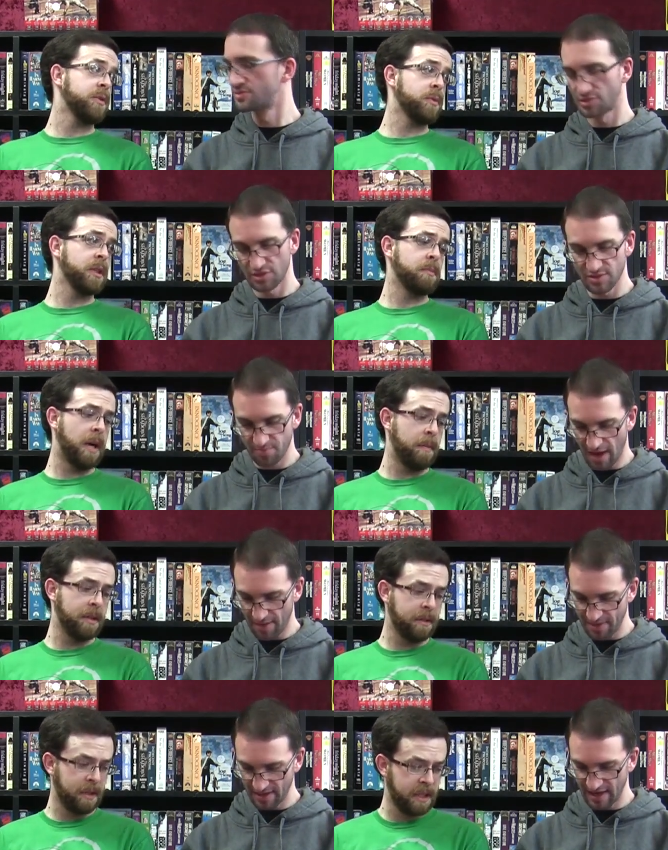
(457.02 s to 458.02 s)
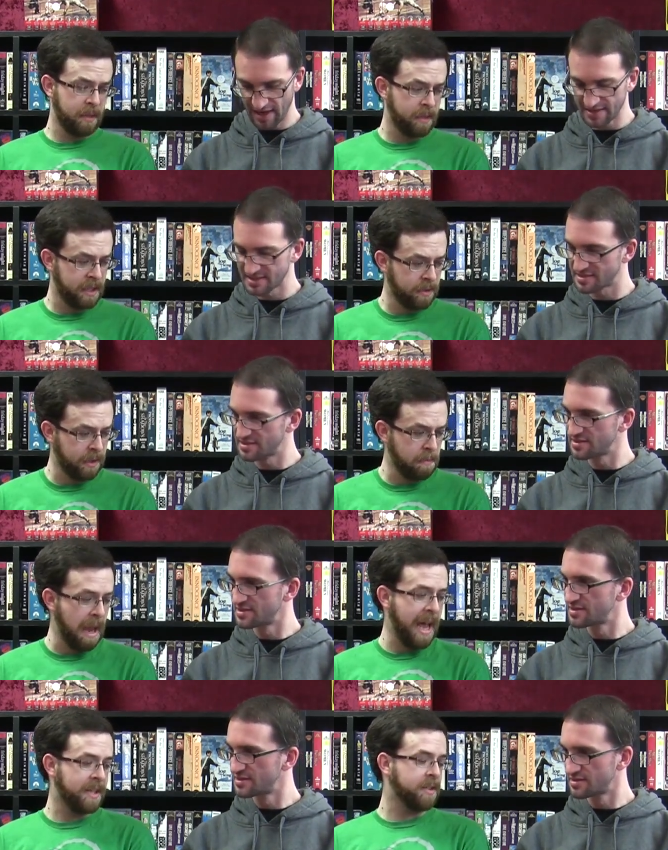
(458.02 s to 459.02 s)
Speaker 1: she was she really was popping because yes. I mean, you had
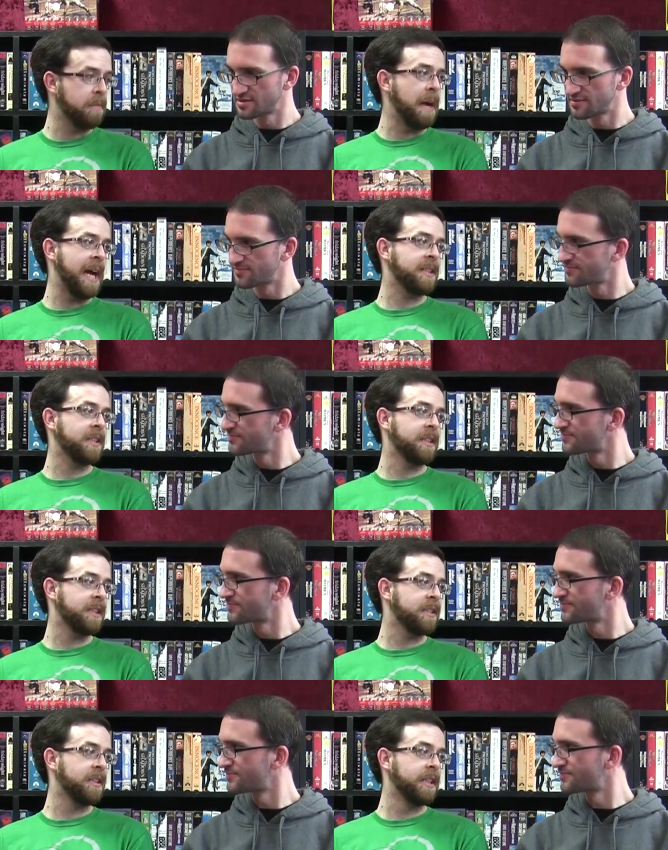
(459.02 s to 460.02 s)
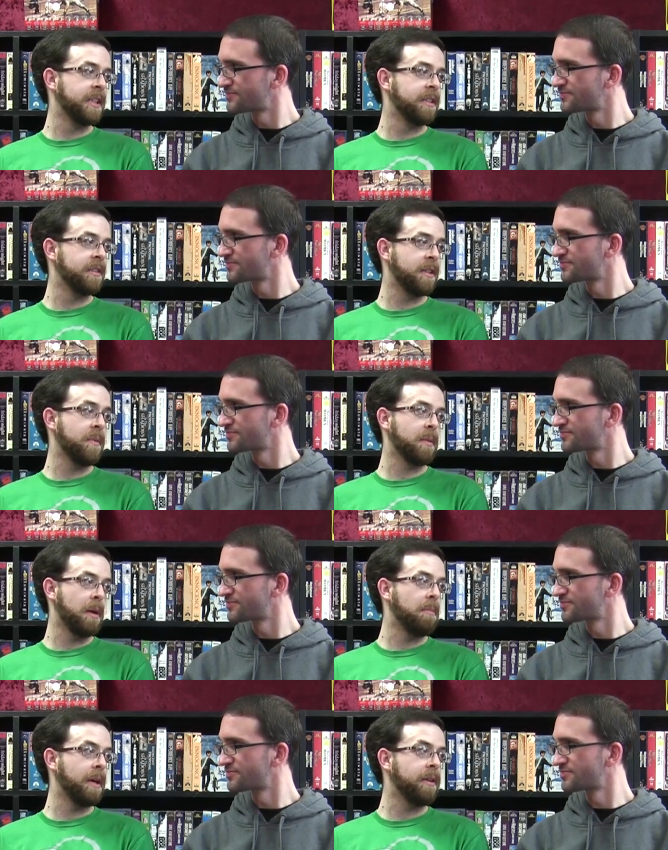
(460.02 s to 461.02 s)
mask the mask this and then something
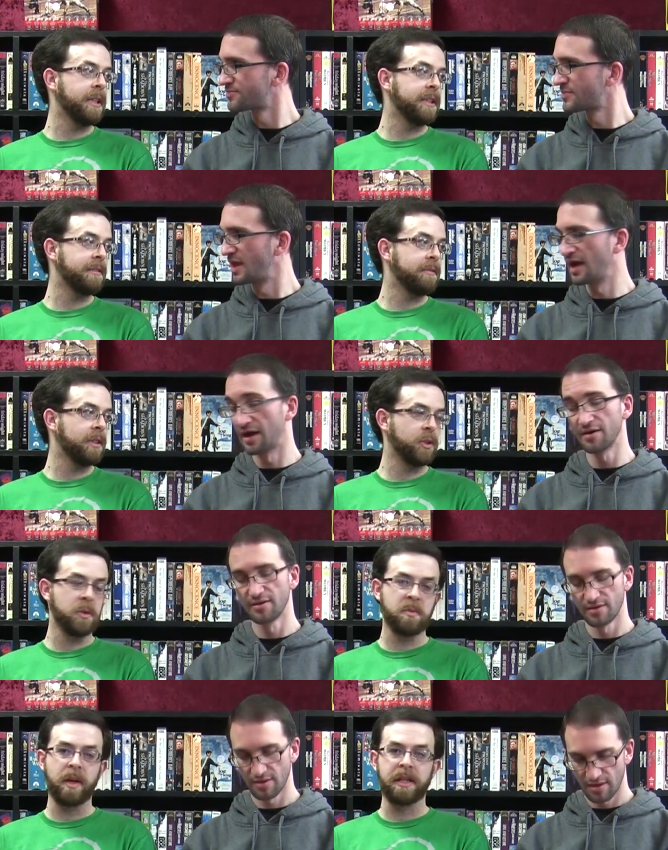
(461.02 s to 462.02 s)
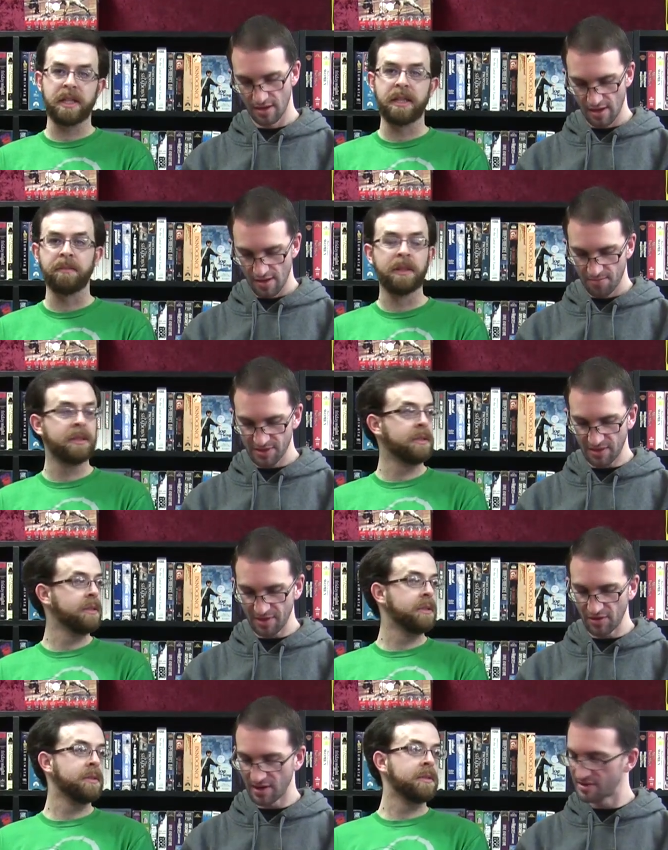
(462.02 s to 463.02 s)
about Mary in yeah. a short span of time. But I
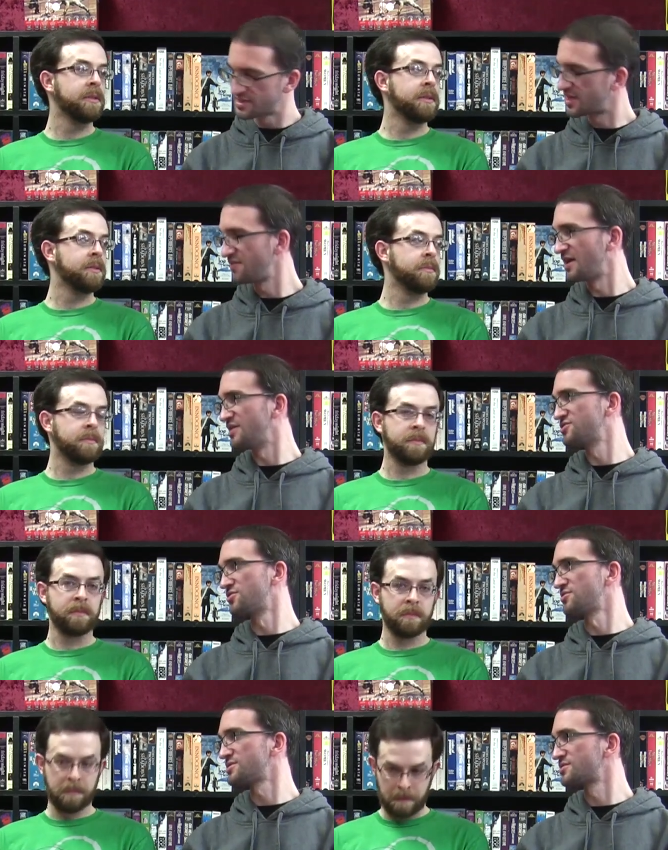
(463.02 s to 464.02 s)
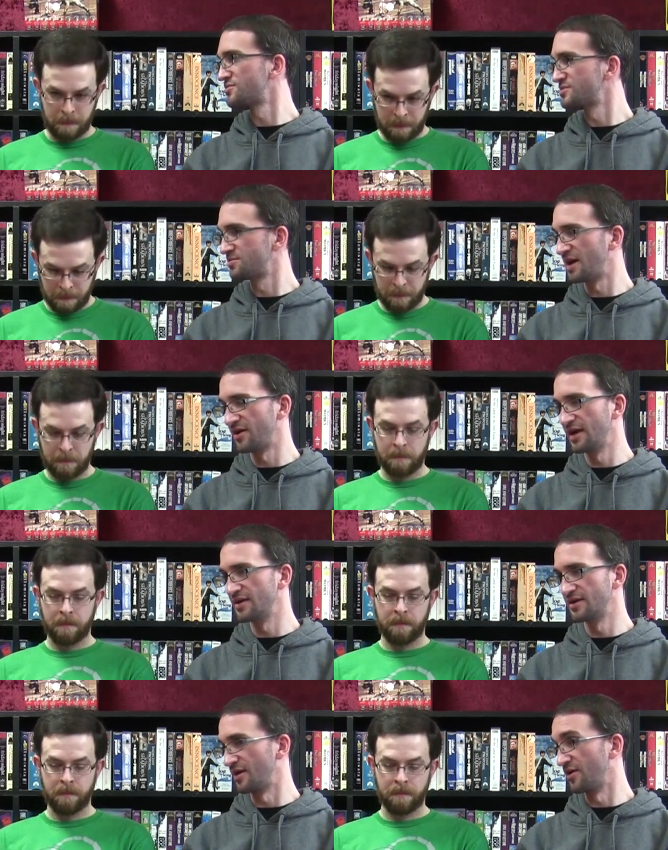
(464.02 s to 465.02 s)
mean, you
Speaker 2: had City of Angels, mm -hmm. which about
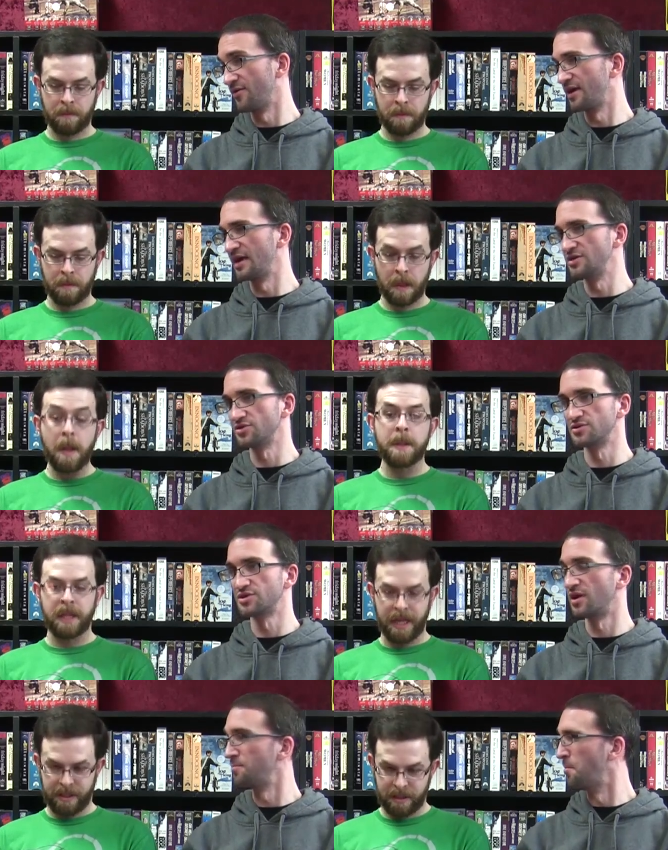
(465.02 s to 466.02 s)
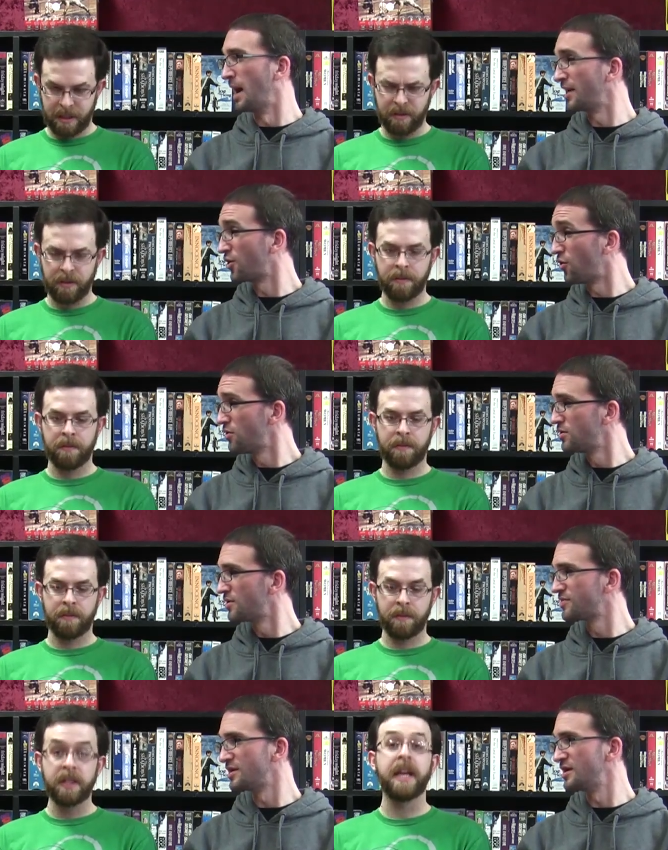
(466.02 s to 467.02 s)
you know angels. You yes. had Michael,
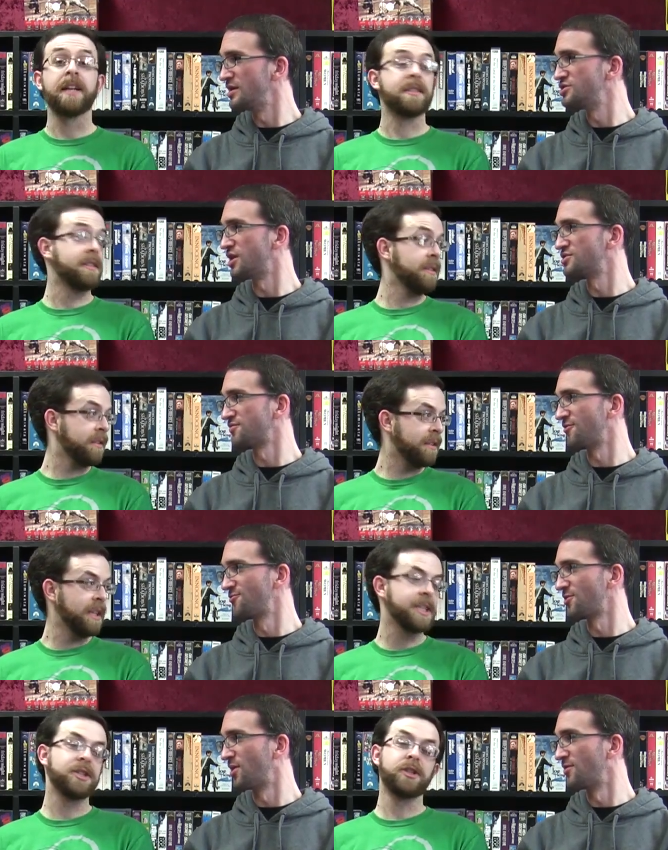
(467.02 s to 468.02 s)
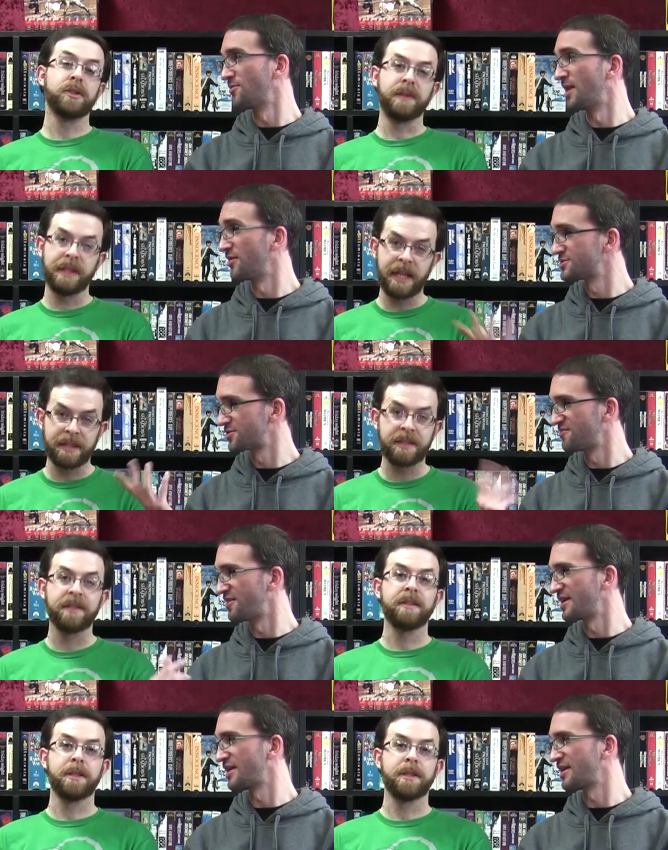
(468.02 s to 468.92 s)
the yes. John Travolta That's one true. about yes. sort of